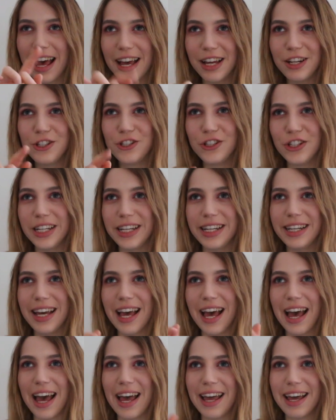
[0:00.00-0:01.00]

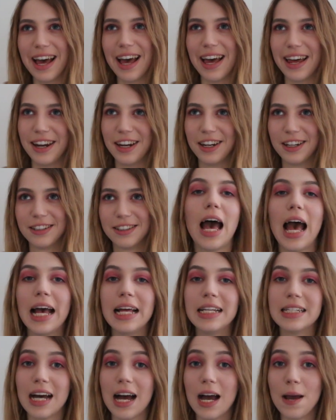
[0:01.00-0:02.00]
Ngan, and